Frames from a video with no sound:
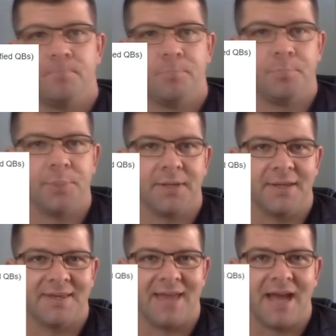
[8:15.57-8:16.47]
But
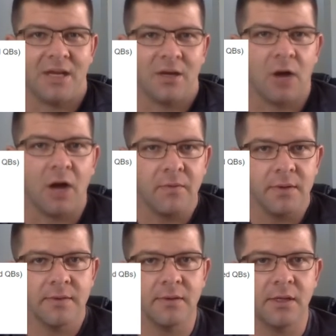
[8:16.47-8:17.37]
is that your
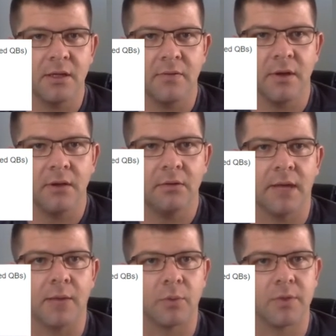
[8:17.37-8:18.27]
offense in the NFL?
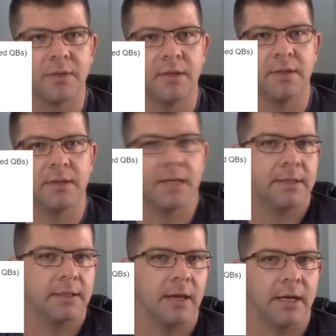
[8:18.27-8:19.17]
Like, we're seeing
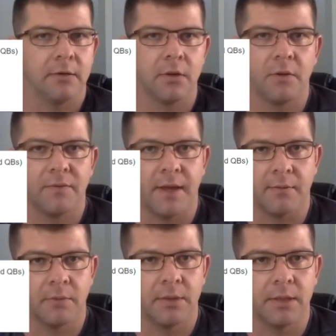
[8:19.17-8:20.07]
that I don't know if
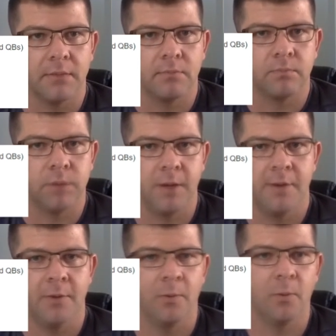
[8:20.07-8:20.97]
that really
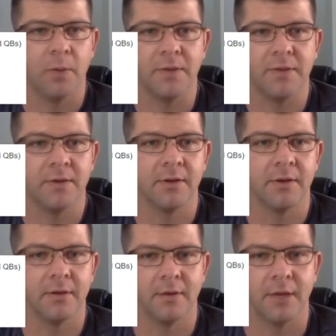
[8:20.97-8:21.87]
wins
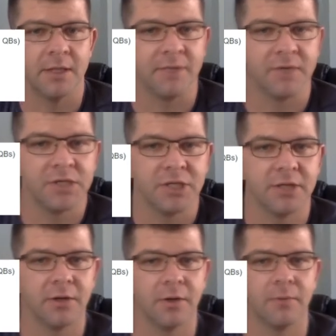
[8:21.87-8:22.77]
you a
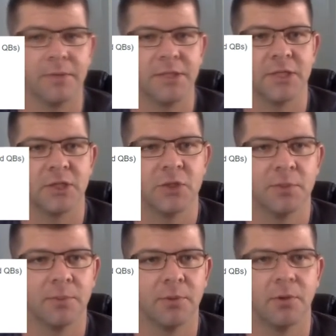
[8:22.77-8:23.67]
division or wins you a
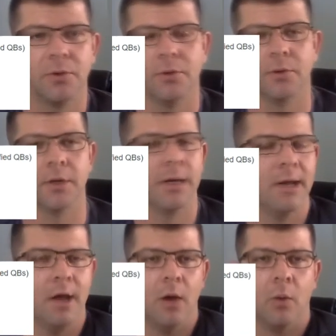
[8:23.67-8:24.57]
Super Bowl or
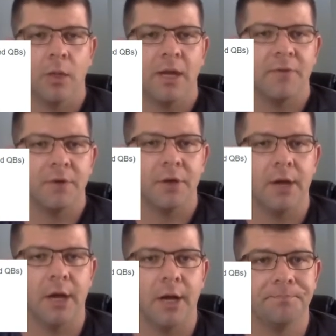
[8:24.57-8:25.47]
whatever.
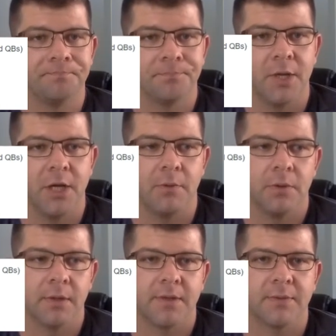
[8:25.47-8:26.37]
We
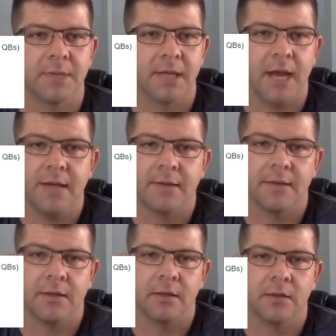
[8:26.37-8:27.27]
look at some of the guys
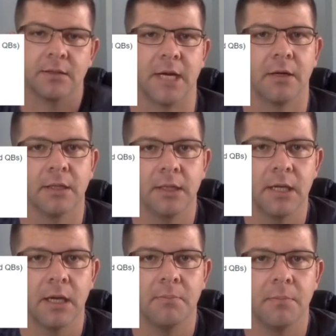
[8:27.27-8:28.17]
that are tearing the
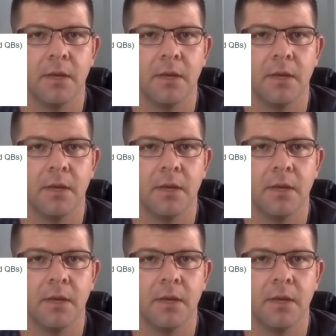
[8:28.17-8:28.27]
league up.